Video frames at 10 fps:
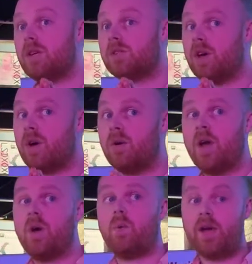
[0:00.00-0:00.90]
So
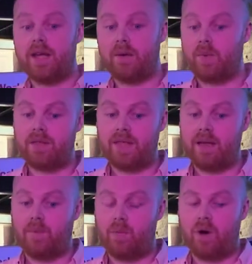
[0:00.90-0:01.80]
working with
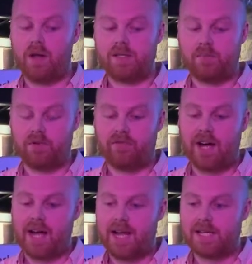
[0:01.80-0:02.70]
them, we wanted to
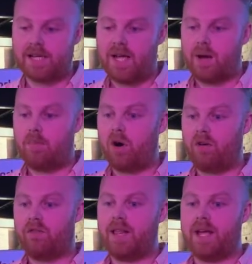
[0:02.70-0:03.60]
provide
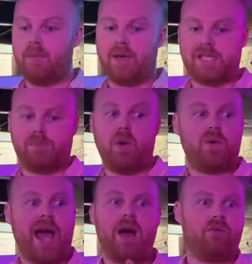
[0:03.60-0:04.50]
more of like a
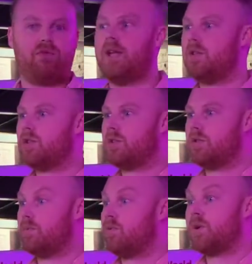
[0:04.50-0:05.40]
bespoke outreach
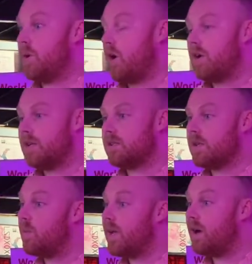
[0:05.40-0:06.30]
to an audience
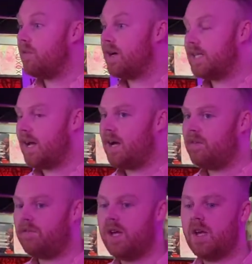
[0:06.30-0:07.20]
that we already
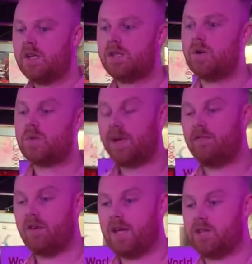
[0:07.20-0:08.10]
have. So
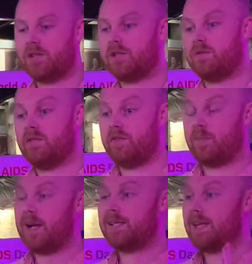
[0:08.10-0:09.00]
24 Kitchen Street for
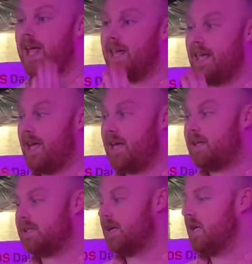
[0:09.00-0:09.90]
the past 8
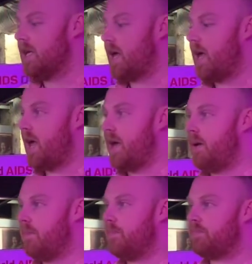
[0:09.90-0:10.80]
years,
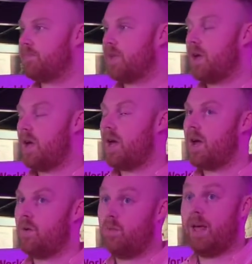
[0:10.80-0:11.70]

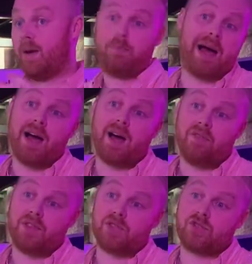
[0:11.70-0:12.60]
like part
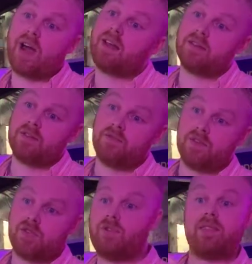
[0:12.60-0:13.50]
of the strand of the
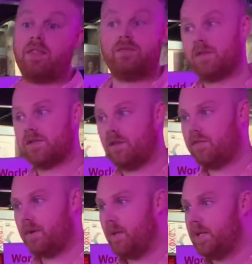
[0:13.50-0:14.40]
strength of the
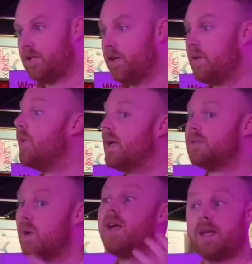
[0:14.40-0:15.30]
stuff that we do
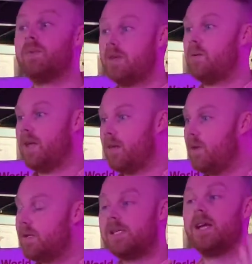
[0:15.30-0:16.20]
is working with the queer
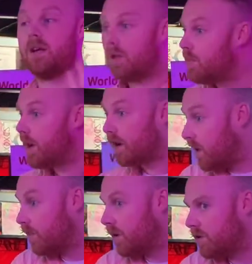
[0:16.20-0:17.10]
community and
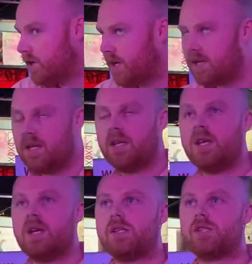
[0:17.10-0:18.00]
club culture.
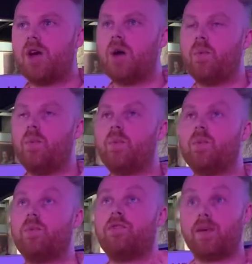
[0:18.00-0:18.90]
So
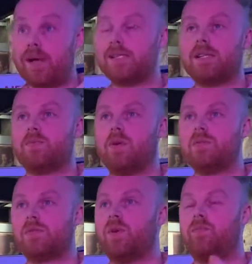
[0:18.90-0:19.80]
for the past 6
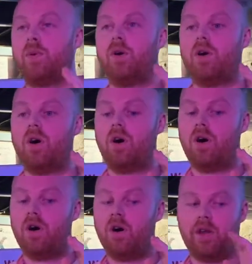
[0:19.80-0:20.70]
months, we've put
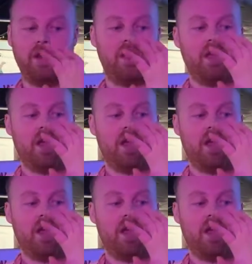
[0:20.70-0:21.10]
on